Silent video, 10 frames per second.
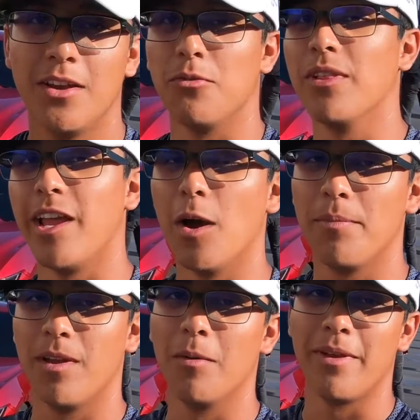It really help
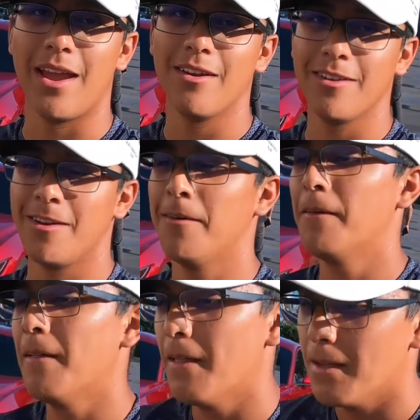me out, you know.
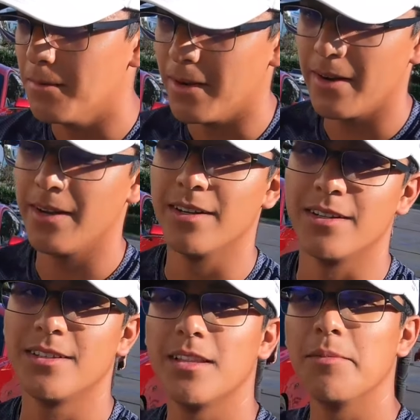But
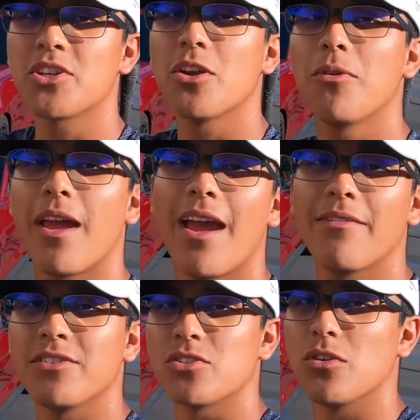let me show you what I
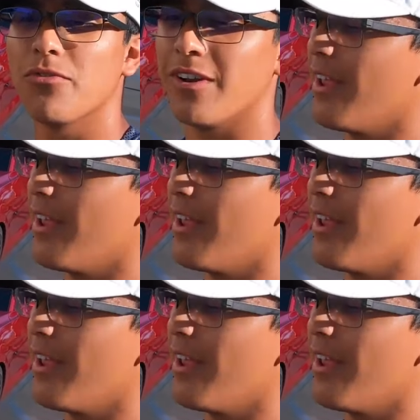have in store for